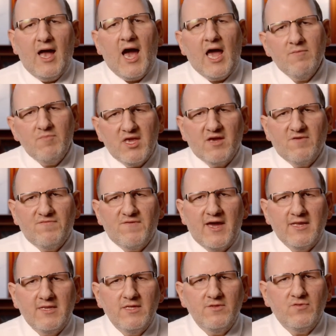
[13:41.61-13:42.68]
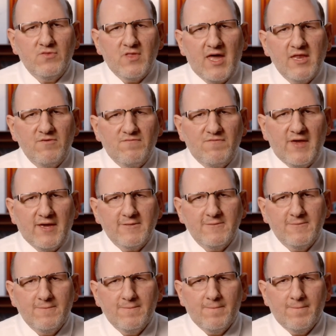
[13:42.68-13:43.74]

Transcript: I make a finding to that effect.